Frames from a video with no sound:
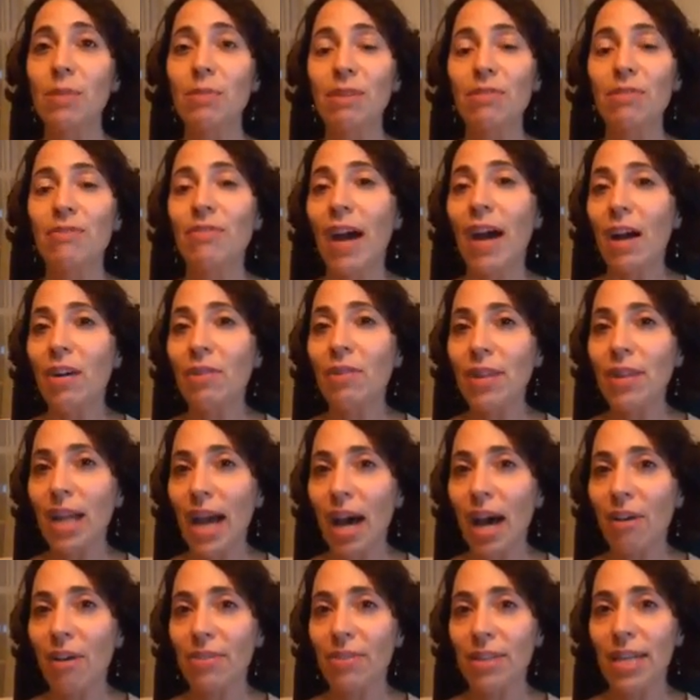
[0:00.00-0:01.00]
to be found
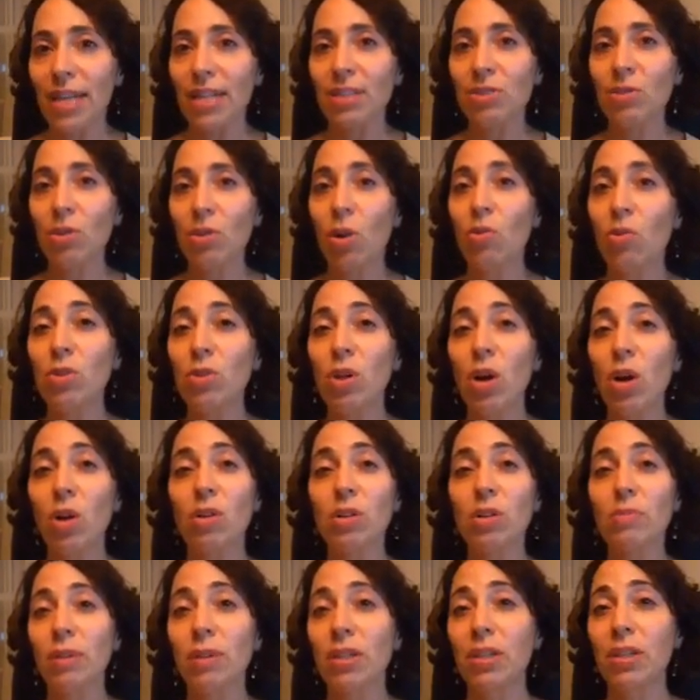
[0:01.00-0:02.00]
out that I don't
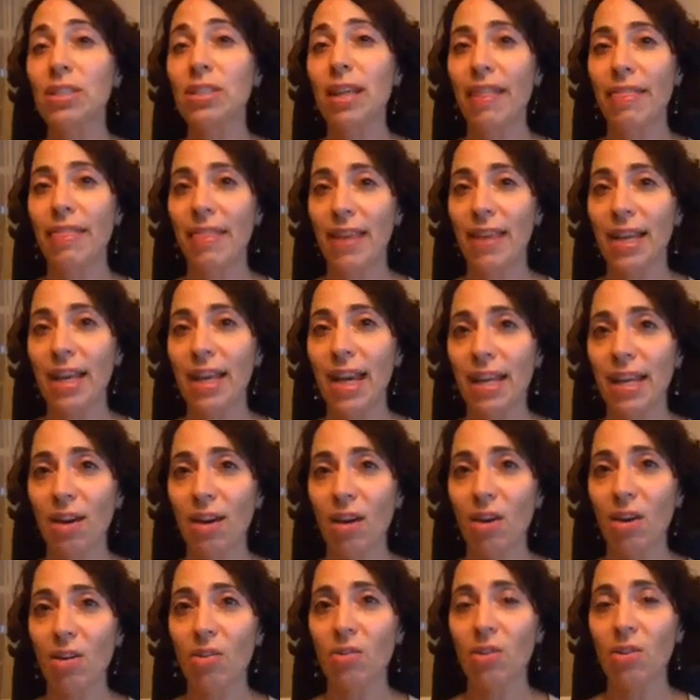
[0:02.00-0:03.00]
know as much as I think I
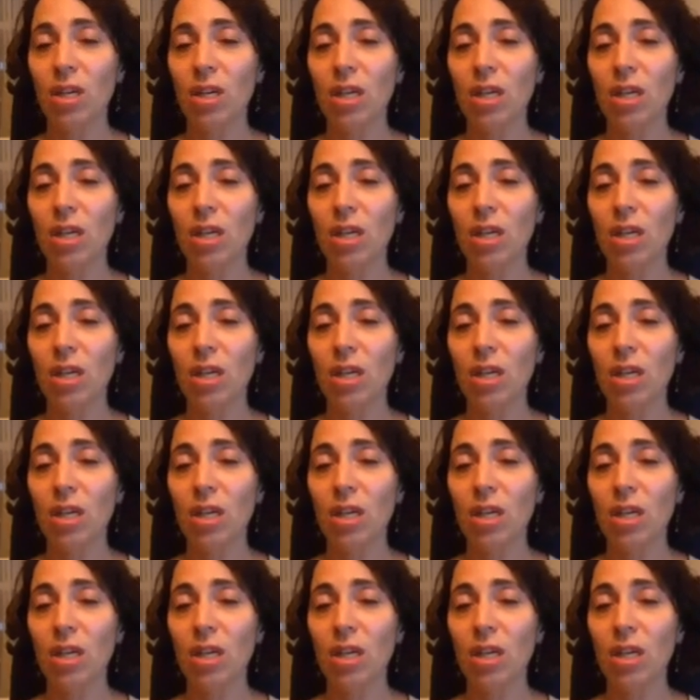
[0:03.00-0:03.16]
know?